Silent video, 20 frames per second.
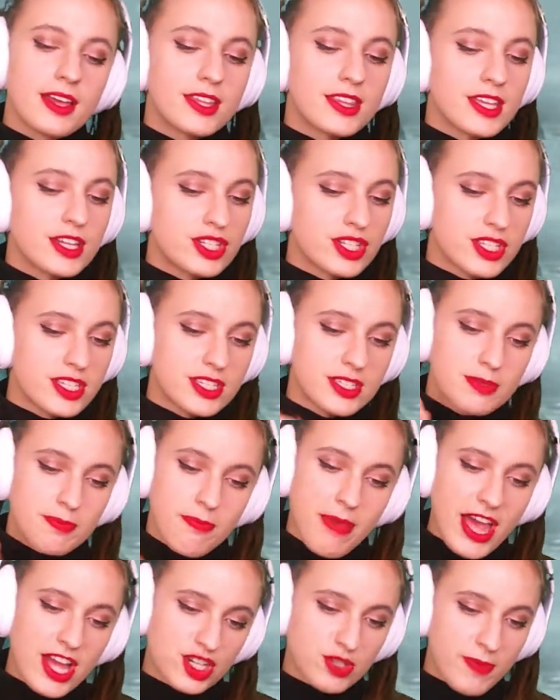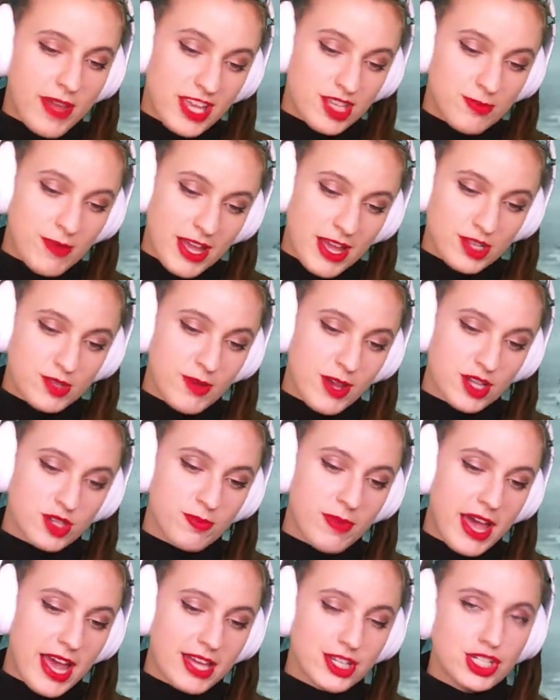They just smash, smash, smash, smash,
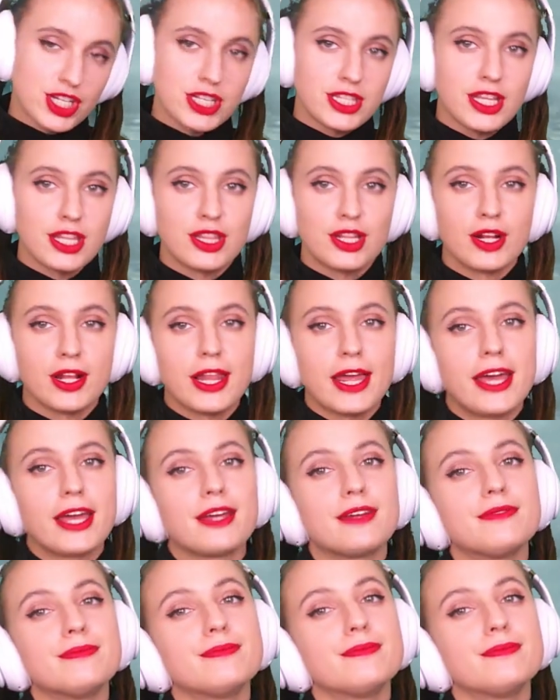smash, and then they're like,